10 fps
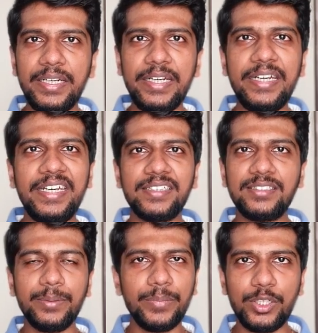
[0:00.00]
index
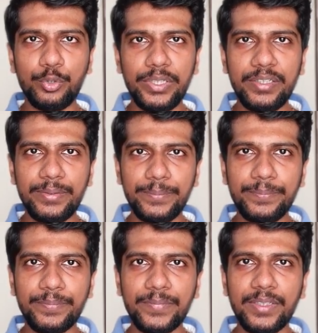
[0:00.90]
number to it,
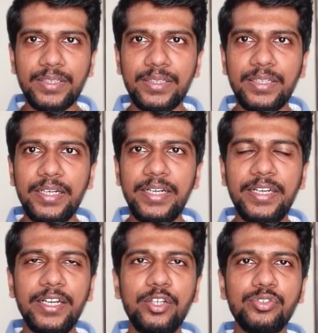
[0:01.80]
it
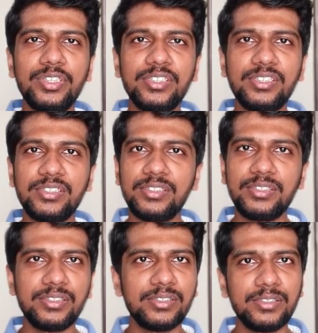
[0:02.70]
reduces
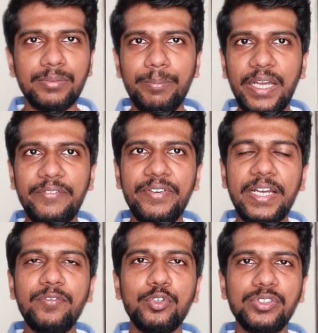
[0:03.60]
by
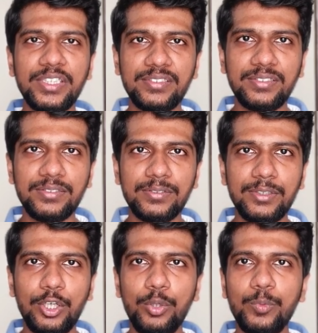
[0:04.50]
5 to 6.
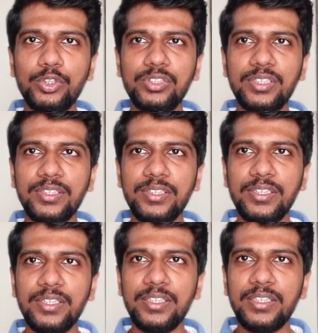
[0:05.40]
Almost
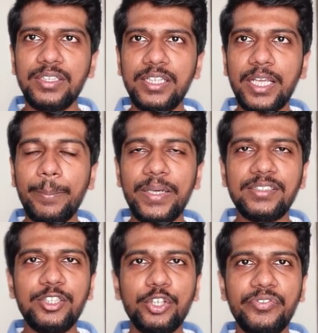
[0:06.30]
the
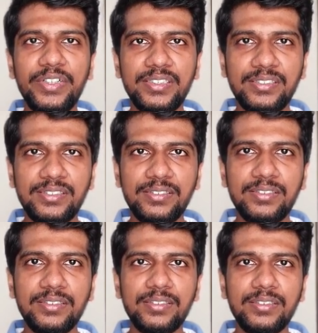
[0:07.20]
capacity of its
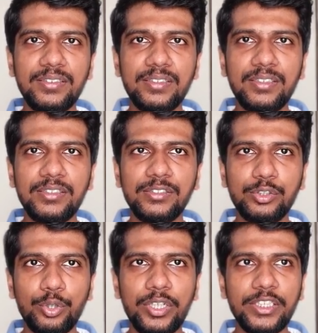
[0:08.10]

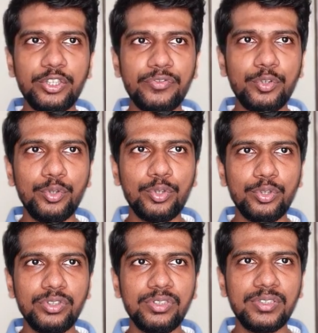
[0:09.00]
storage of
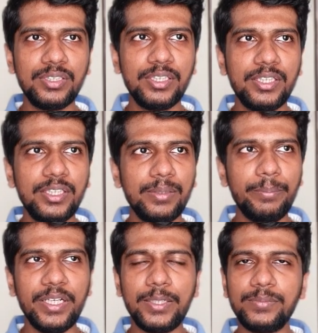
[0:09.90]
glucose
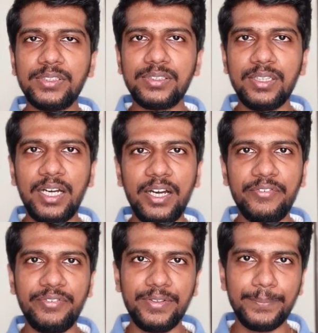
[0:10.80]
becomes half.